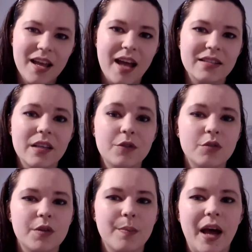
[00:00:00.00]
as if
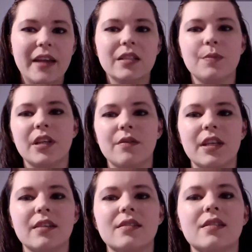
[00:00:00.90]
to remind me of
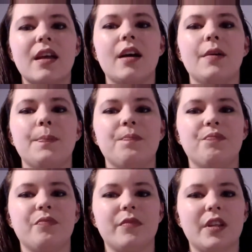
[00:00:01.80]
this,
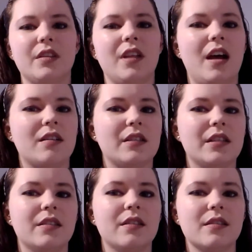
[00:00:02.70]

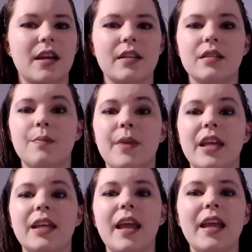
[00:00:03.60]
Lachlan decided to
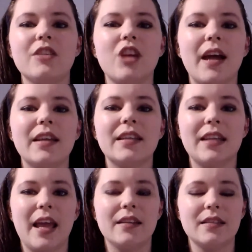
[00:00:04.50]
make a
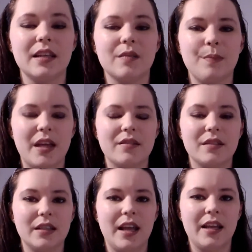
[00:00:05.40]
gigantic mess
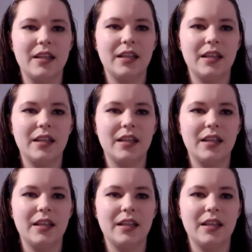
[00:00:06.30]
today.